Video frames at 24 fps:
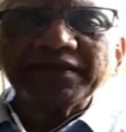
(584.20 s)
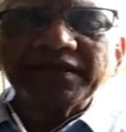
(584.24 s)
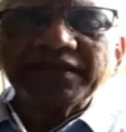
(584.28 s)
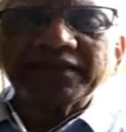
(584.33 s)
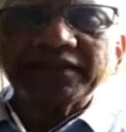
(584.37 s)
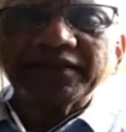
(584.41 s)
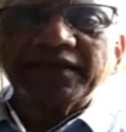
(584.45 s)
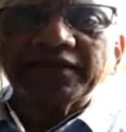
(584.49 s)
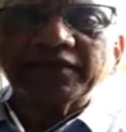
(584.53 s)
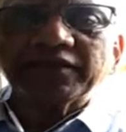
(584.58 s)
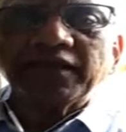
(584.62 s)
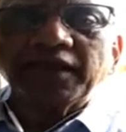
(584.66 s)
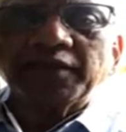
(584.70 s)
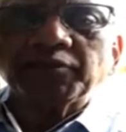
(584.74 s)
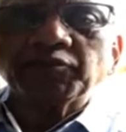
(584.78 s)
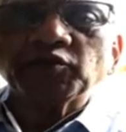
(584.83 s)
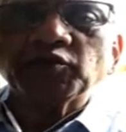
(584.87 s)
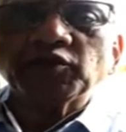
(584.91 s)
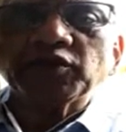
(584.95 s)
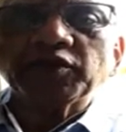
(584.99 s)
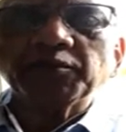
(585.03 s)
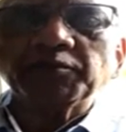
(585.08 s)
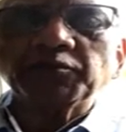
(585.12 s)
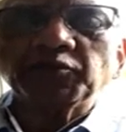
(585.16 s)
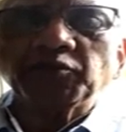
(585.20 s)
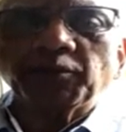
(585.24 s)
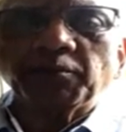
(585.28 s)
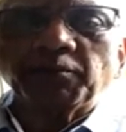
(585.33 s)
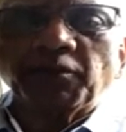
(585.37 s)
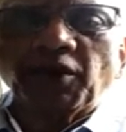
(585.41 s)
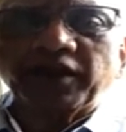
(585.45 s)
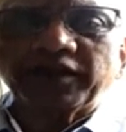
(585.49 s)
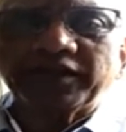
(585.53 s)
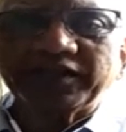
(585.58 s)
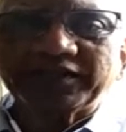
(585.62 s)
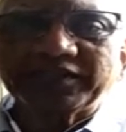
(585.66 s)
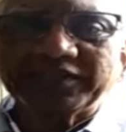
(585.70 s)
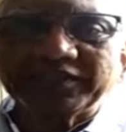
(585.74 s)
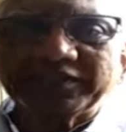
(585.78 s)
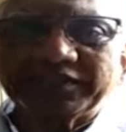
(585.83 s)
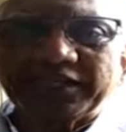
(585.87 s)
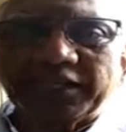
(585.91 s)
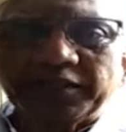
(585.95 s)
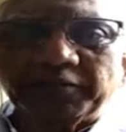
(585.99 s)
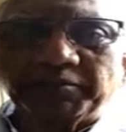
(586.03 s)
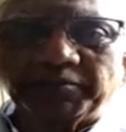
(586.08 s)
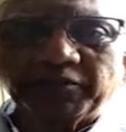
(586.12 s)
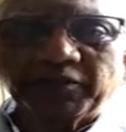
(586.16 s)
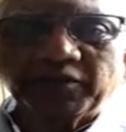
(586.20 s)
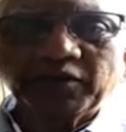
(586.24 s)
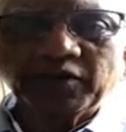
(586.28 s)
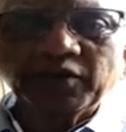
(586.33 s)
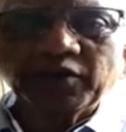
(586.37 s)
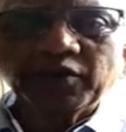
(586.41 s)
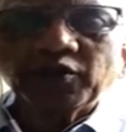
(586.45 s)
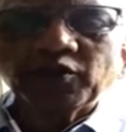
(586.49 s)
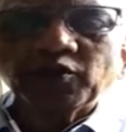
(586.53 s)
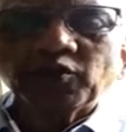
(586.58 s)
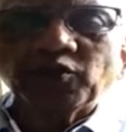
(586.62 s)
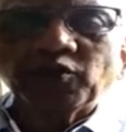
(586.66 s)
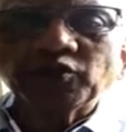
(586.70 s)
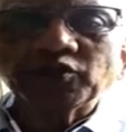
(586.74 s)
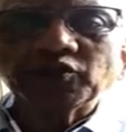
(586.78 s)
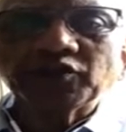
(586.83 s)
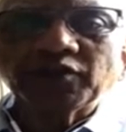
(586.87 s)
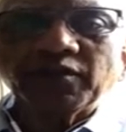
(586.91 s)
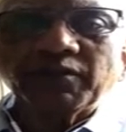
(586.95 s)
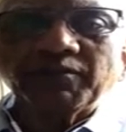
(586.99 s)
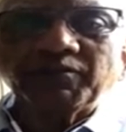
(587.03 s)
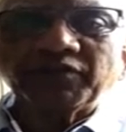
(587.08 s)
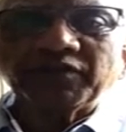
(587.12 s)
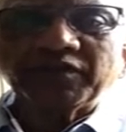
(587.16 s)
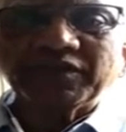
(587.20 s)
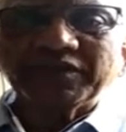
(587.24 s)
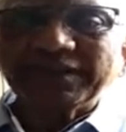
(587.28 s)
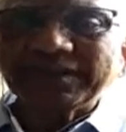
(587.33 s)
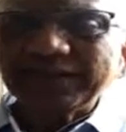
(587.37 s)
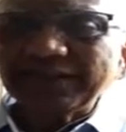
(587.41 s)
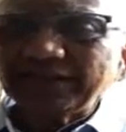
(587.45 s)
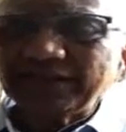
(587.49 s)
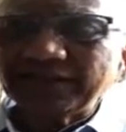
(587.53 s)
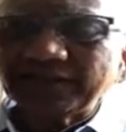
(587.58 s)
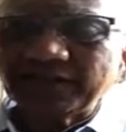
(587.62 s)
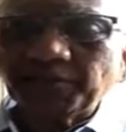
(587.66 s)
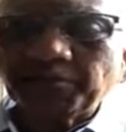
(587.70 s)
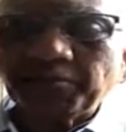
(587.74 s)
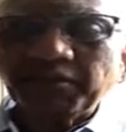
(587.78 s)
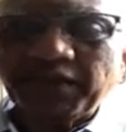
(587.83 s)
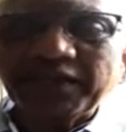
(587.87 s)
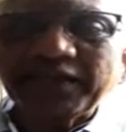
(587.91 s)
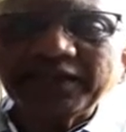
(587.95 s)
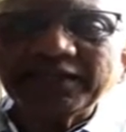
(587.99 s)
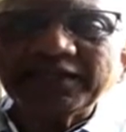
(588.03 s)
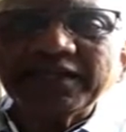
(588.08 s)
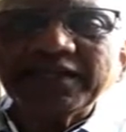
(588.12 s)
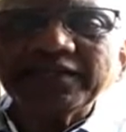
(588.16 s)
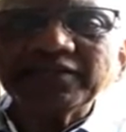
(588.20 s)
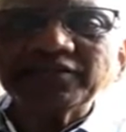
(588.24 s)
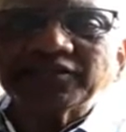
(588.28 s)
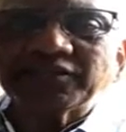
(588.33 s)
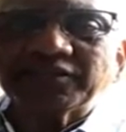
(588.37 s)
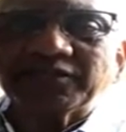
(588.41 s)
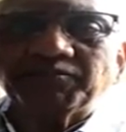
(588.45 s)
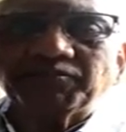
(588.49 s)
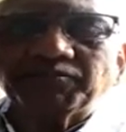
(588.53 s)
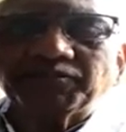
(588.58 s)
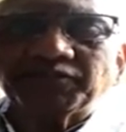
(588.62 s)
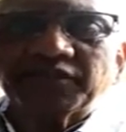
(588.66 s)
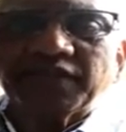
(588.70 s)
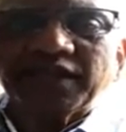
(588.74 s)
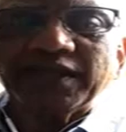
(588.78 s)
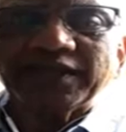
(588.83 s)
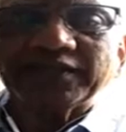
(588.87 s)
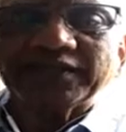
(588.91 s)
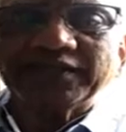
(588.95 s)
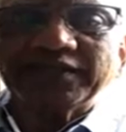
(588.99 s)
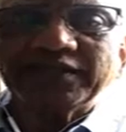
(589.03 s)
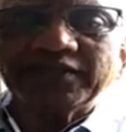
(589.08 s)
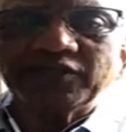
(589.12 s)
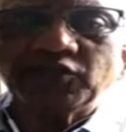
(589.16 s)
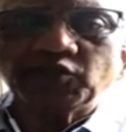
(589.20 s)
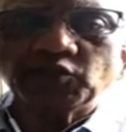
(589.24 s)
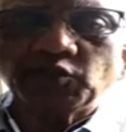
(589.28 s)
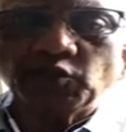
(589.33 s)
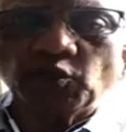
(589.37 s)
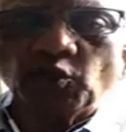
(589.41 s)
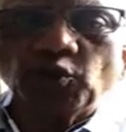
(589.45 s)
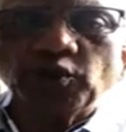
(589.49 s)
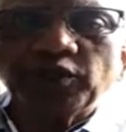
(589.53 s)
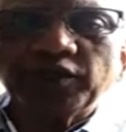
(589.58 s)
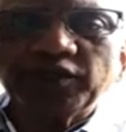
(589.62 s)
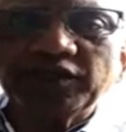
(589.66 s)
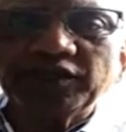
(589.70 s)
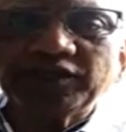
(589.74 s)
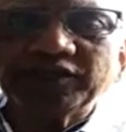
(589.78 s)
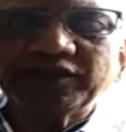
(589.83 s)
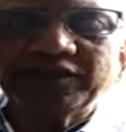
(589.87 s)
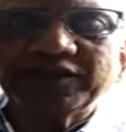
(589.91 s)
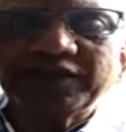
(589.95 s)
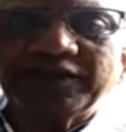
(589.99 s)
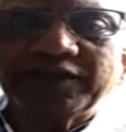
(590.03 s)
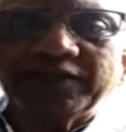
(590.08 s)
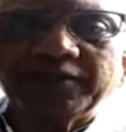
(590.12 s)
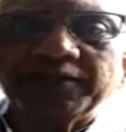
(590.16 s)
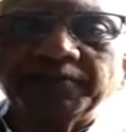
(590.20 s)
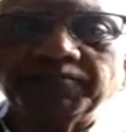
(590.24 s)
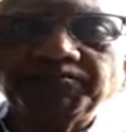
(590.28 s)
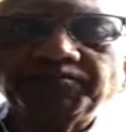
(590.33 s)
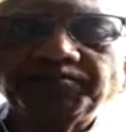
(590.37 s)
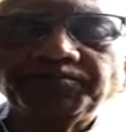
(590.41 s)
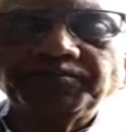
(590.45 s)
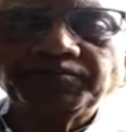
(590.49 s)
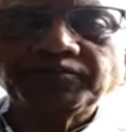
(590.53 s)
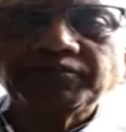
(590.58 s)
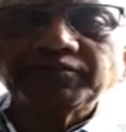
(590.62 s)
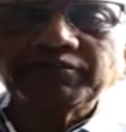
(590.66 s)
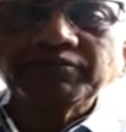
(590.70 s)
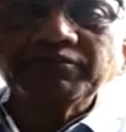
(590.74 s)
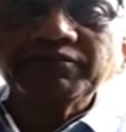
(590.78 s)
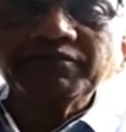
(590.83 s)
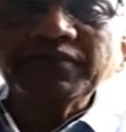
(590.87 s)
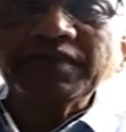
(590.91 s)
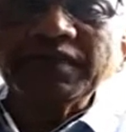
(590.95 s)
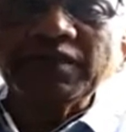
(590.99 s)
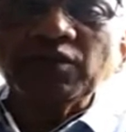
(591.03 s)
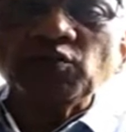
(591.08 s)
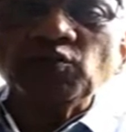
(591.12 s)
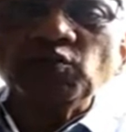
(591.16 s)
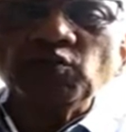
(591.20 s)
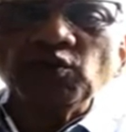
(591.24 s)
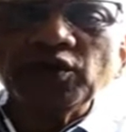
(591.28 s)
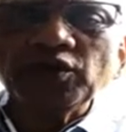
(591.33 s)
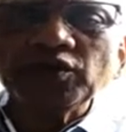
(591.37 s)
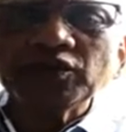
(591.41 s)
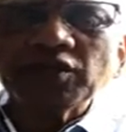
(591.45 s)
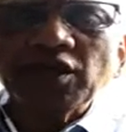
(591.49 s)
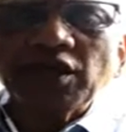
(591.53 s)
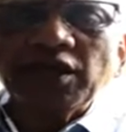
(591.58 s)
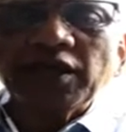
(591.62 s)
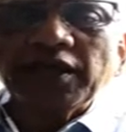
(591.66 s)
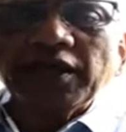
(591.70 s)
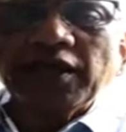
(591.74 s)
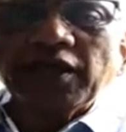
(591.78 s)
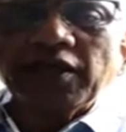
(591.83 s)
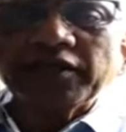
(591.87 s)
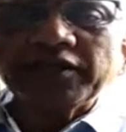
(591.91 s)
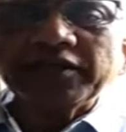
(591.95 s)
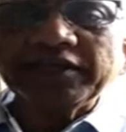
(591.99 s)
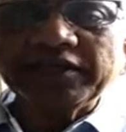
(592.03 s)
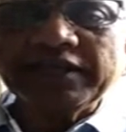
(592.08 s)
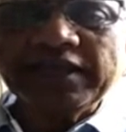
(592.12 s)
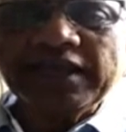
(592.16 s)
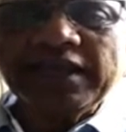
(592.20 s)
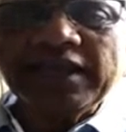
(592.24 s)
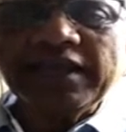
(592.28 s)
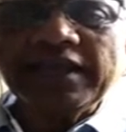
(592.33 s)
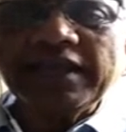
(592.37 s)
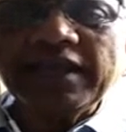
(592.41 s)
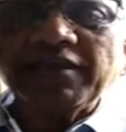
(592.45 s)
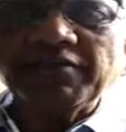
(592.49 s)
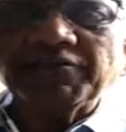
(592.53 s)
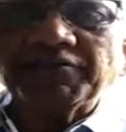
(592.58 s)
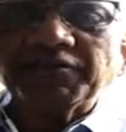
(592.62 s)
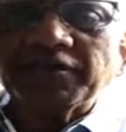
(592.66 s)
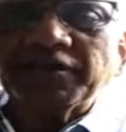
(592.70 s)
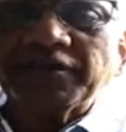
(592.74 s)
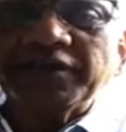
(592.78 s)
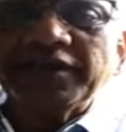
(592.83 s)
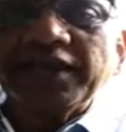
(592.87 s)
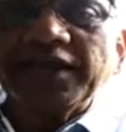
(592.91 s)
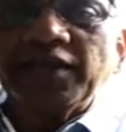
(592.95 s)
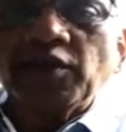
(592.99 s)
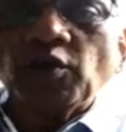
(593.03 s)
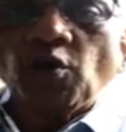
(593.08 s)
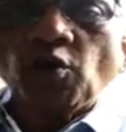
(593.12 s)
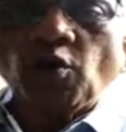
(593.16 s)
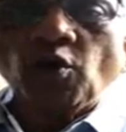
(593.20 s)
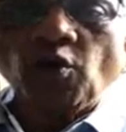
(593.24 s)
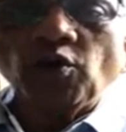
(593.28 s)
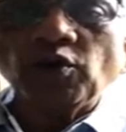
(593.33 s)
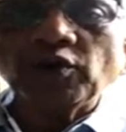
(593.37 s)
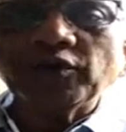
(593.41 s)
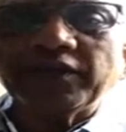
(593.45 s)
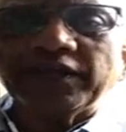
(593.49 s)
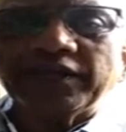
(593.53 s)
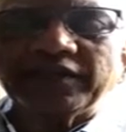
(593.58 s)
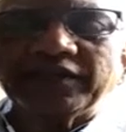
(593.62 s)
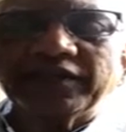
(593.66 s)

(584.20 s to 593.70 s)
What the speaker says: at that time to keep your body in shape. Because this meditation that these yogis did was day after day, all day.